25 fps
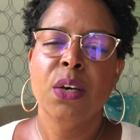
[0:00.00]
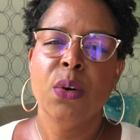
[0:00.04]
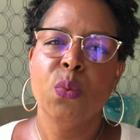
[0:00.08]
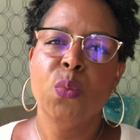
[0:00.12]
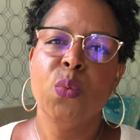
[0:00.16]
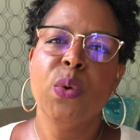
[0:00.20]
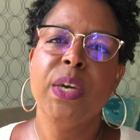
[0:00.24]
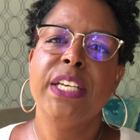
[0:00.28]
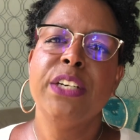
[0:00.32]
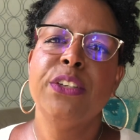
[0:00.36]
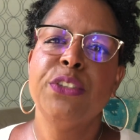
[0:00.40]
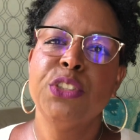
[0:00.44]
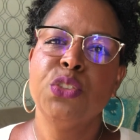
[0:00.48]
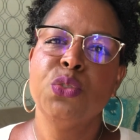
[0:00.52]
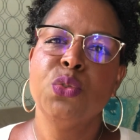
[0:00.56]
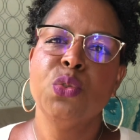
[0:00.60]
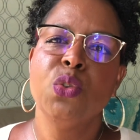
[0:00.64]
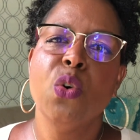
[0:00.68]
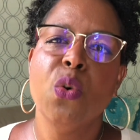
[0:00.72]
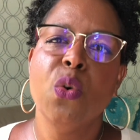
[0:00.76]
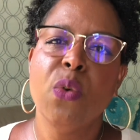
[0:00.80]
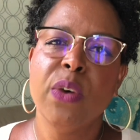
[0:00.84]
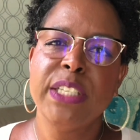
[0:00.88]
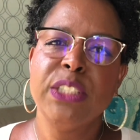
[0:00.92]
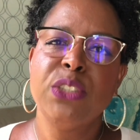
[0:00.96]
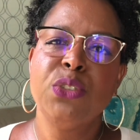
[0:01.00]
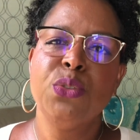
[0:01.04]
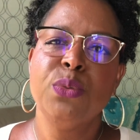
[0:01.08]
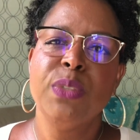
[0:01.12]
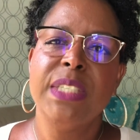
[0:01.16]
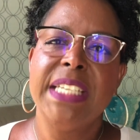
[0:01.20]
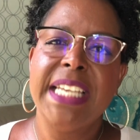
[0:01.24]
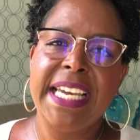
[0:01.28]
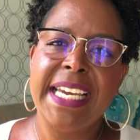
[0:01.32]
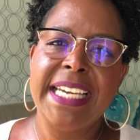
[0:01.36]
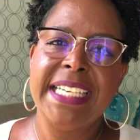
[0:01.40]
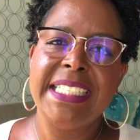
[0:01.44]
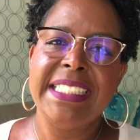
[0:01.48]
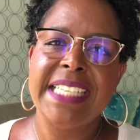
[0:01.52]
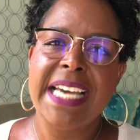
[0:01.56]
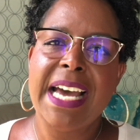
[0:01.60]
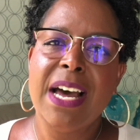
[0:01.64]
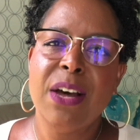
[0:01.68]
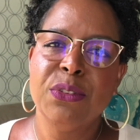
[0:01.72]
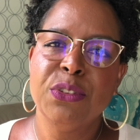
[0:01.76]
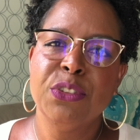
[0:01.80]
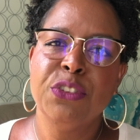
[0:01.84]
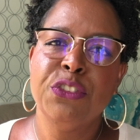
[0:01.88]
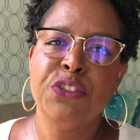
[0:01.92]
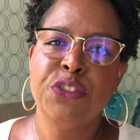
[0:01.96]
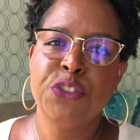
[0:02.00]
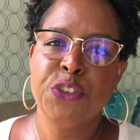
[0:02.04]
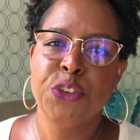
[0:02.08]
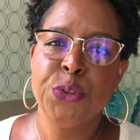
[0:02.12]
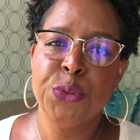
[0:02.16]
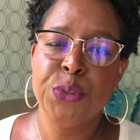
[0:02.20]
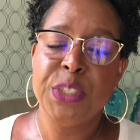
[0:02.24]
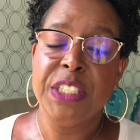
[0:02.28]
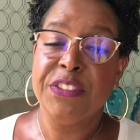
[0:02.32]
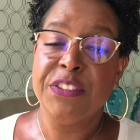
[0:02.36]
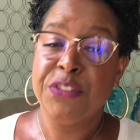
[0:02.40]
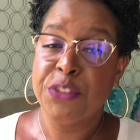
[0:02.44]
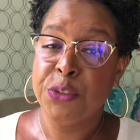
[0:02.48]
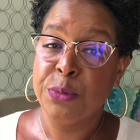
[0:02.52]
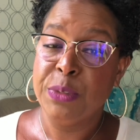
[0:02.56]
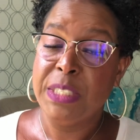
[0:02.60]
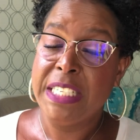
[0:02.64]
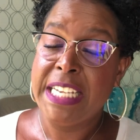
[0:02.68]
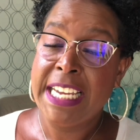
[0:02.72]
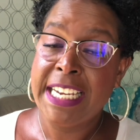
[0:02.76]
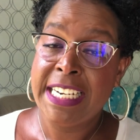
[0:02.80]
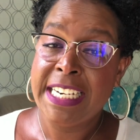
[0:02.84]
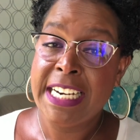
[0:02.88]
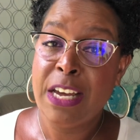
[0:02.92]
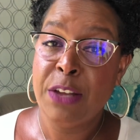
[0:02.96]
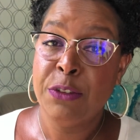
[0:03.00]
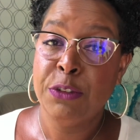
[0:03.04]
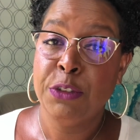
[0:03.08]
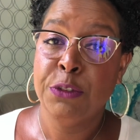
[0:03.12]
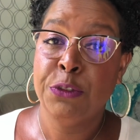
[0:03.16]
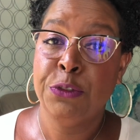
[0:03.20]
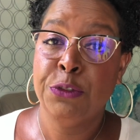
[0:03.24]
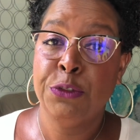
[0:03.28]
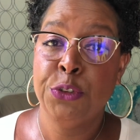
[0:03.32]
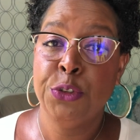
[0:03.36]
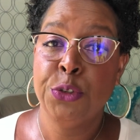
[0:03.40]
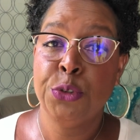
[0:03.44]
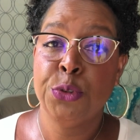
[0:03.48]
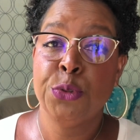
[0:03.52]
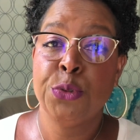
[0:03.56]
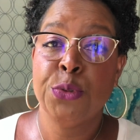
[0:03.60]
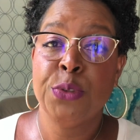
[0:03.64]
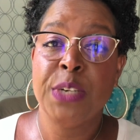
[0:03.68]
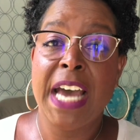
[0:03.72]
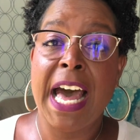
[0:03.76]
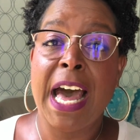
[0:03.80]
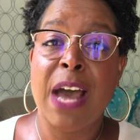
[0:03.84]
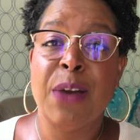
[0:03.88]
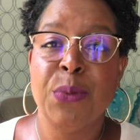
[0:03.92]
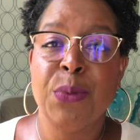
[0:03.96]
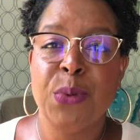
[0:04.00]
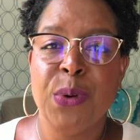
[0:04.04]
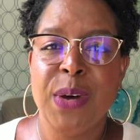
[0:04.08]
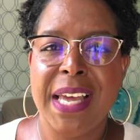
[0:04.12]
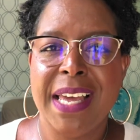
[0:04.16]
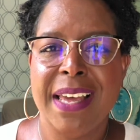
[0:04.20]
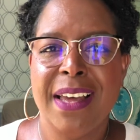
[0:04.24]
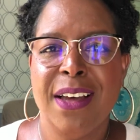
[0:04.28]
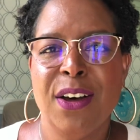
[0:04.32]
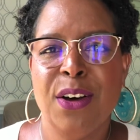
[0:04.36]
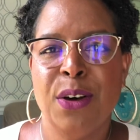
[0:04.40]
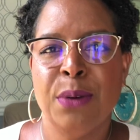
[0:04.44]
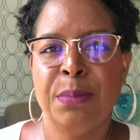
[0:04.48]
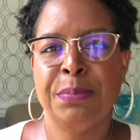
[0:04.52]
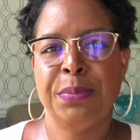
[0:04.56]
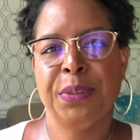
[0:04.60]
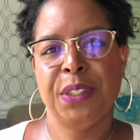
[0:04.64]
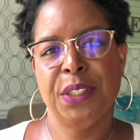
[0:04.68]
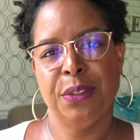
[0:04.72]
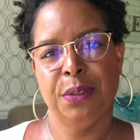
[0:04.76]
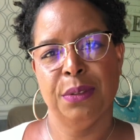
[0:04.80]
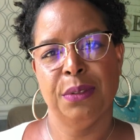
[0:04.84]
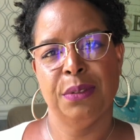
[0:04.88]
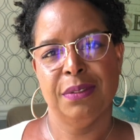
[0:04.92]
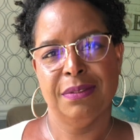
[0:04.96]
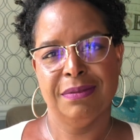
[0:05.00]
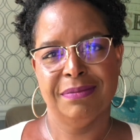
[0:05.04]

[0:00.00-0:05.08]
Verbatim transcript: When are you going to lay down the food? If you lay down the food, I will help you.